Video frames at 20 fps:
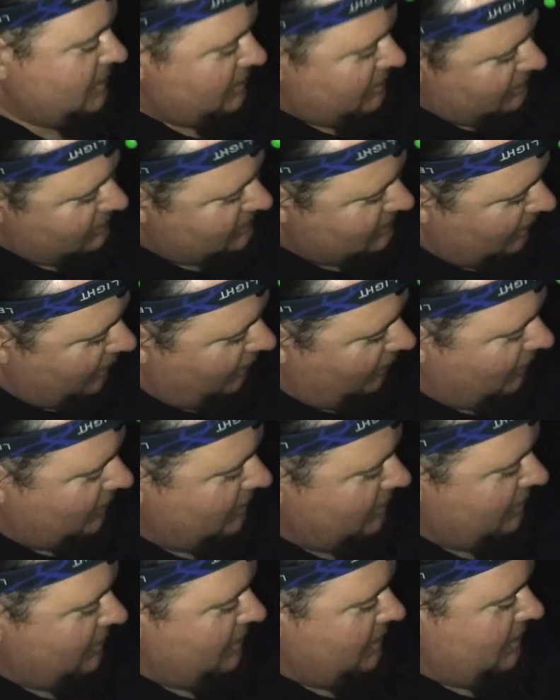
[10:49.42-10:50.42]
So
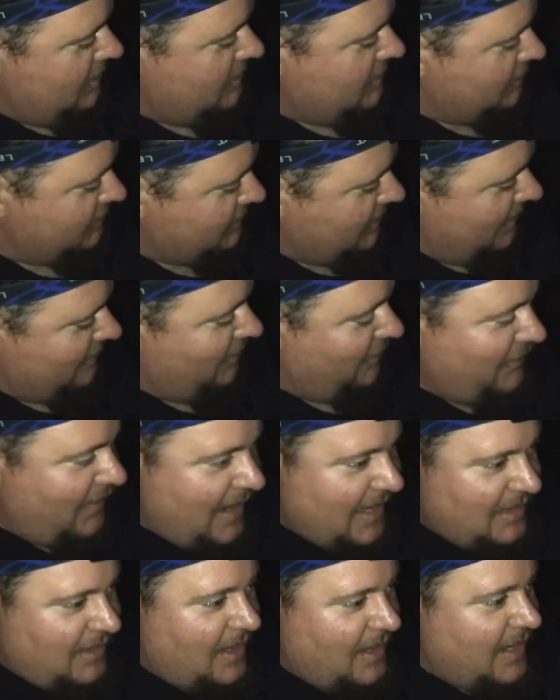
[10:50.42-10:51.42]
there's kind of a
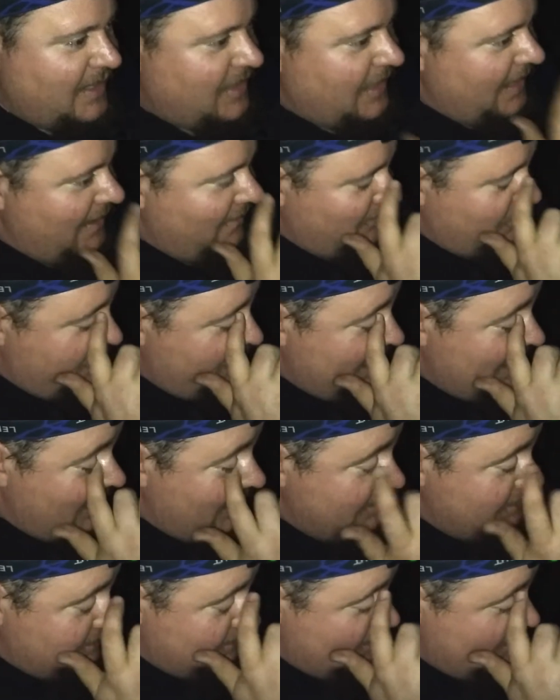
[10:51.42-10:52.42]
fine line I have to
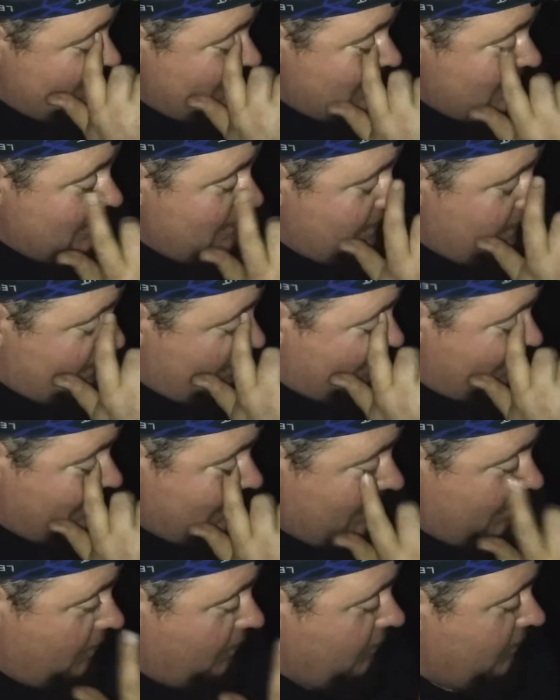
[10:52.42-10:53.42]
balance. I
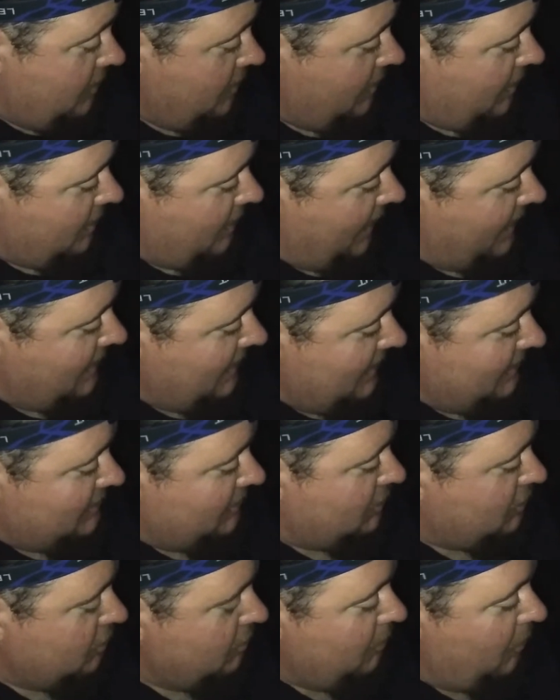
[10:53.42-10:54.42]
know I need to
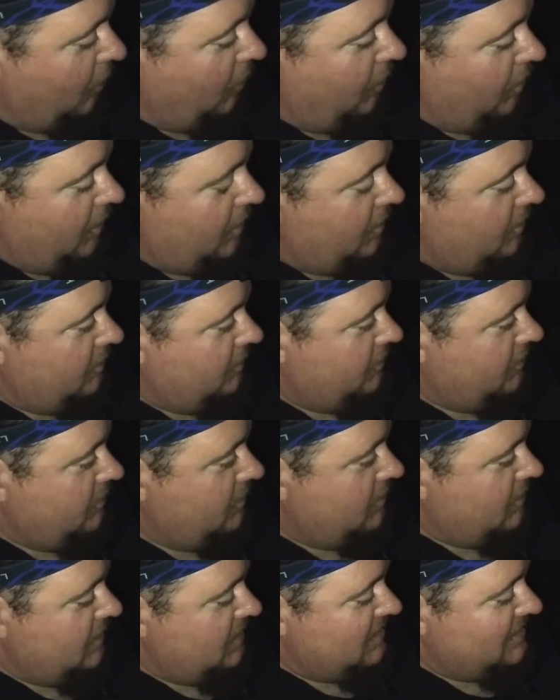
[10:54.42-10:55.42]
do more
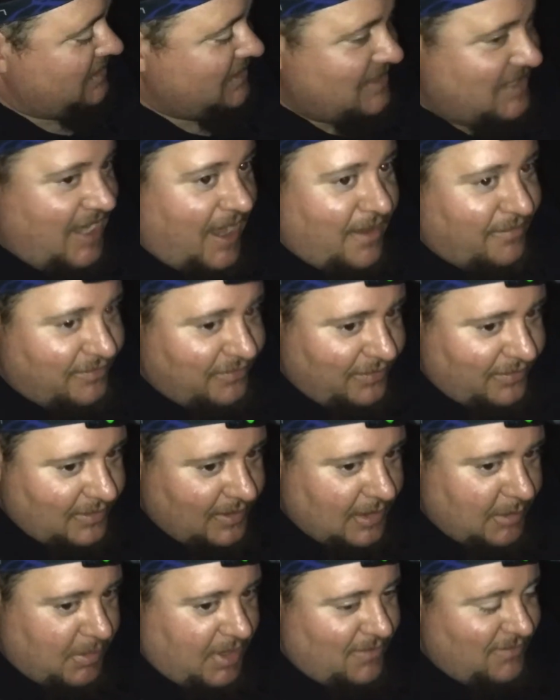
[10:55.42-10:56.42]
stuff
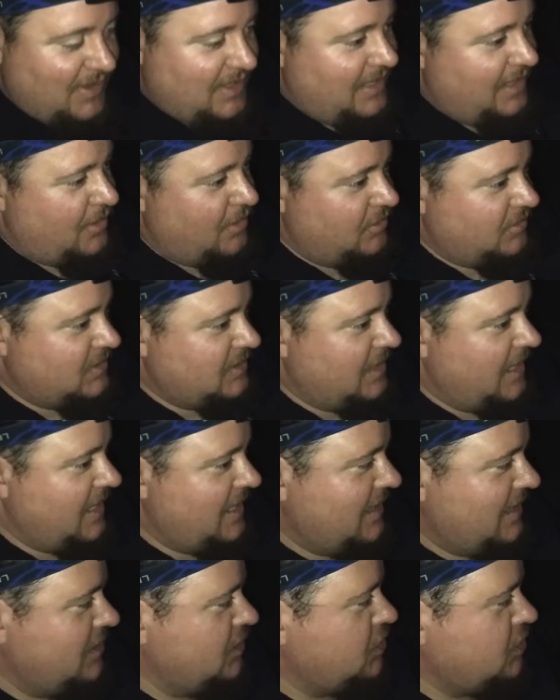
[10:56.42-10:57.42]
in my videos. I
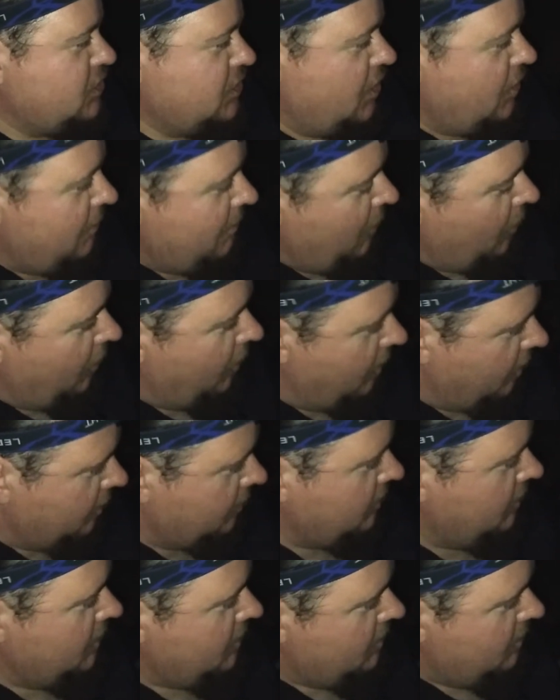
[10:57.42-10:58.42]
need to show more
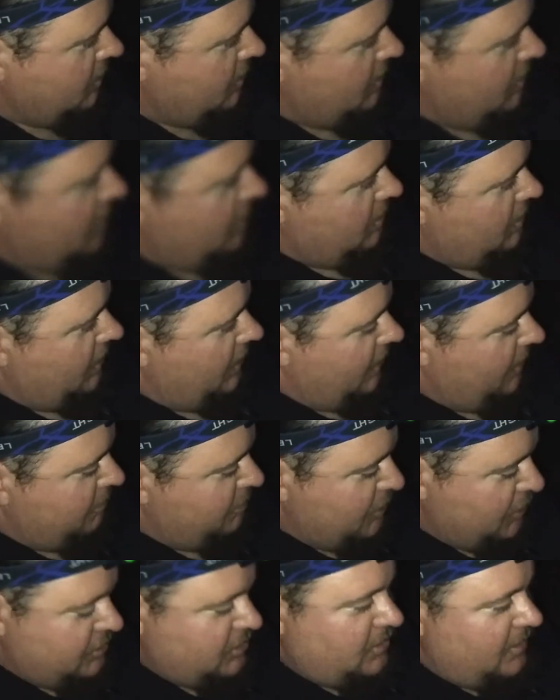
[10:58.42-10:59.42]

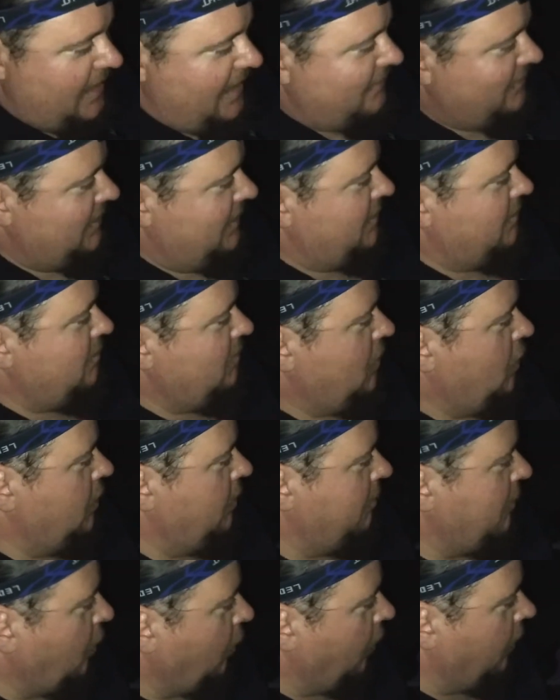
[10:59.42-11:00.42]
bushcrafting, or
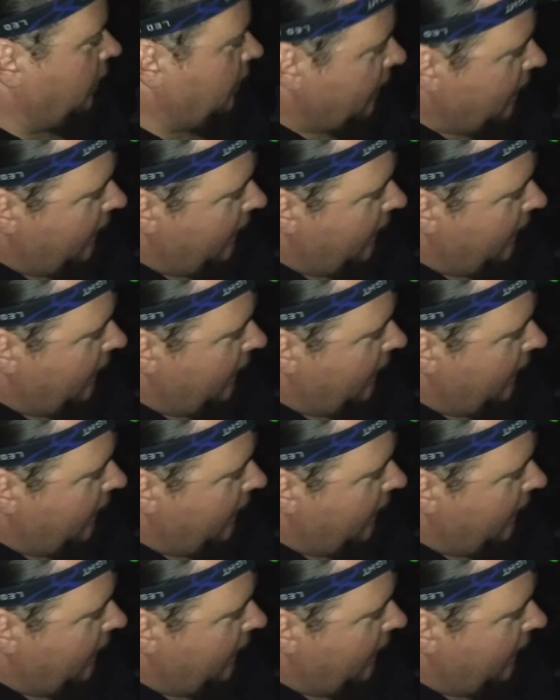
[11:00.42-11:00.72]
more